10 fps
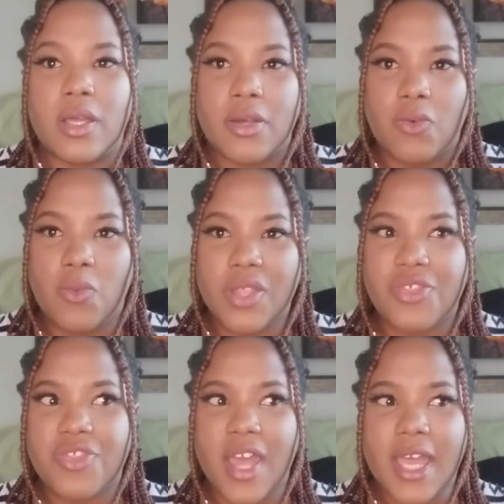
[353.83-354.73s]
With
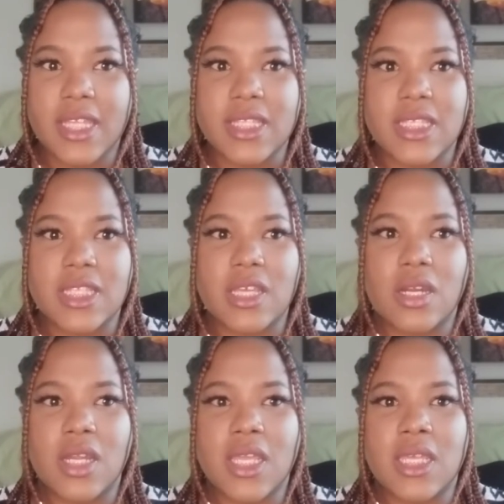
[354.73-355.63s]
that,
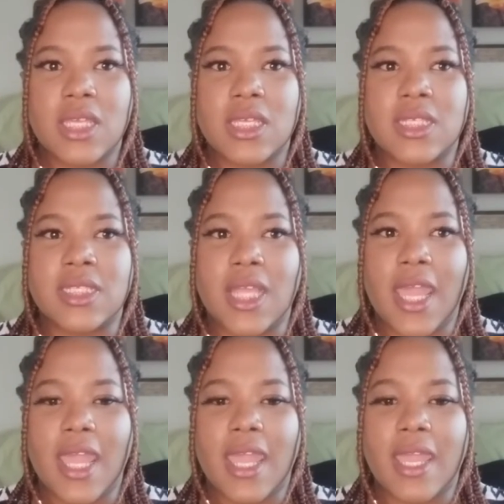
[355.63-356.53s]
there is
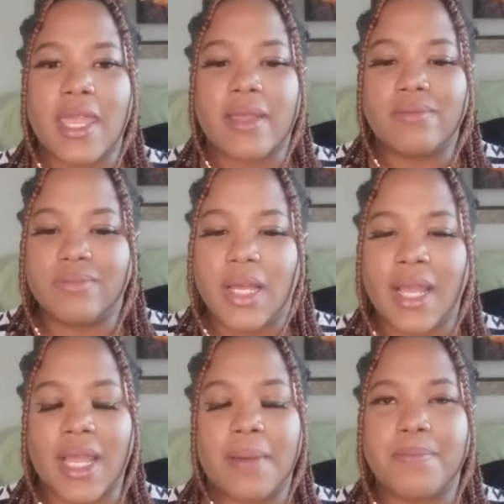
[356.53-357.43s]
a
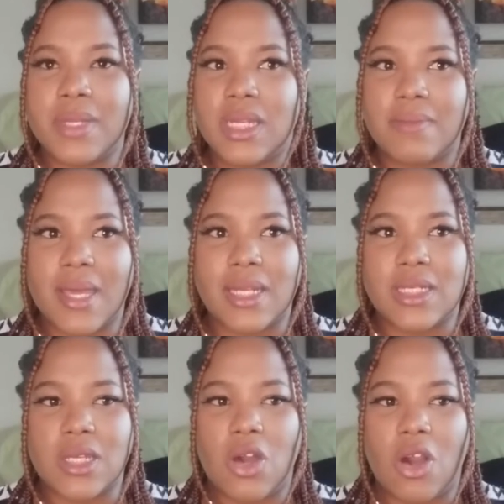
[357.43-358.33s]
accompaniment
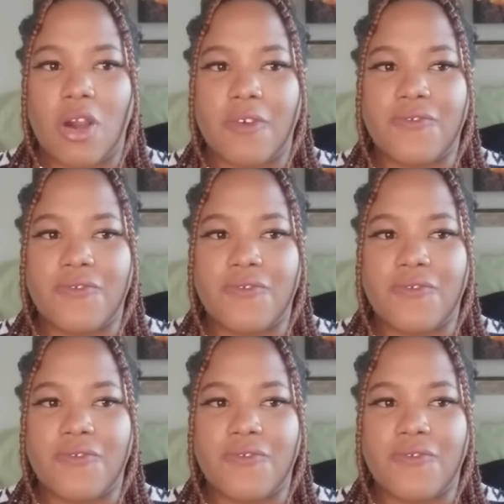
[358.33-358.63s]
of